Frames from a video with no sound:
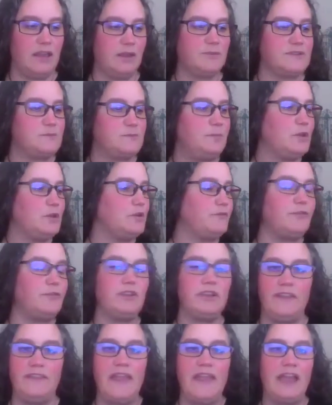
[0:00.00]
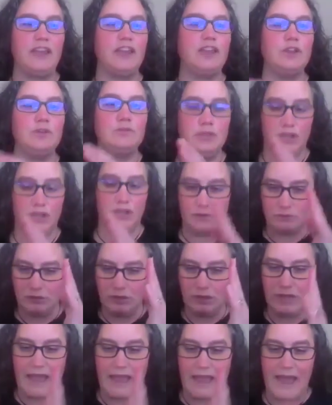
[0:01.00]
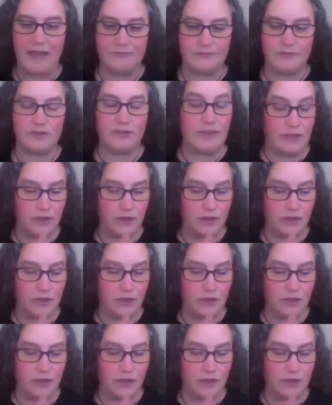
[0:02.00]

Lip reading: it was beautiful in that you left,